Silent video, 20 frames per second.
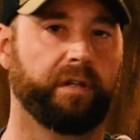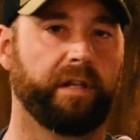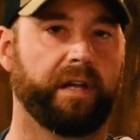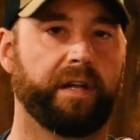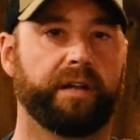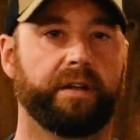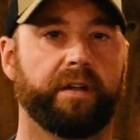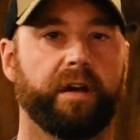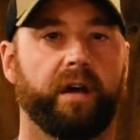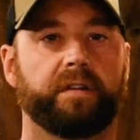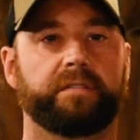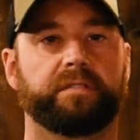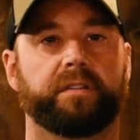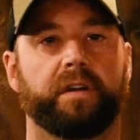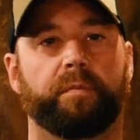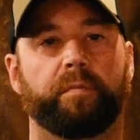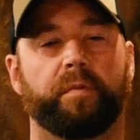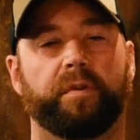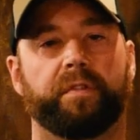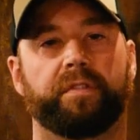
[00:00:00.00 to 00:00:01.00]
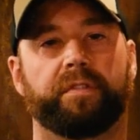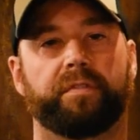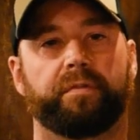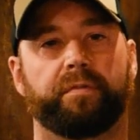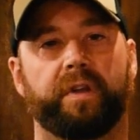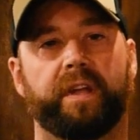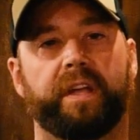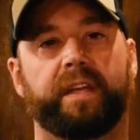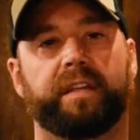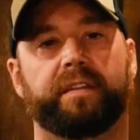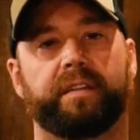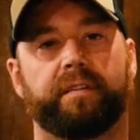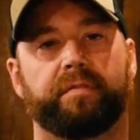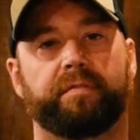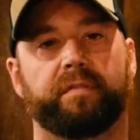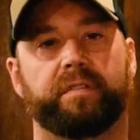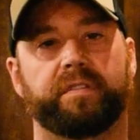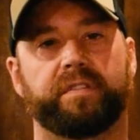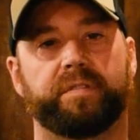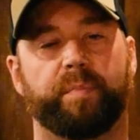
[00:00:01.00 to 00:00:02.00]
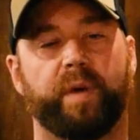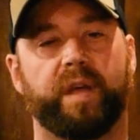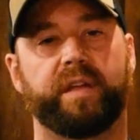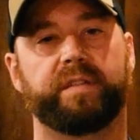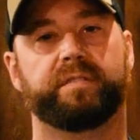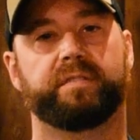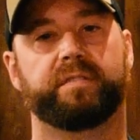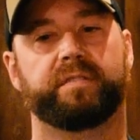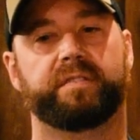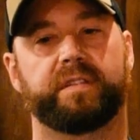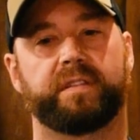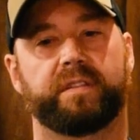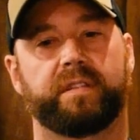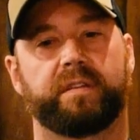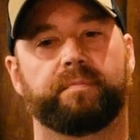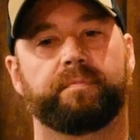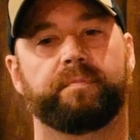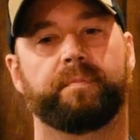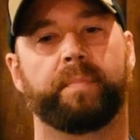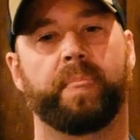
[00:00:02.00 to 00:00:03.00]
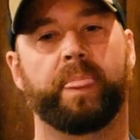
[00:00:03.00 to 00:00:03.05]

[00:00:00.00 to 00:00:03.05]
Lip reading: lighted nocks come with 3 different spacers in them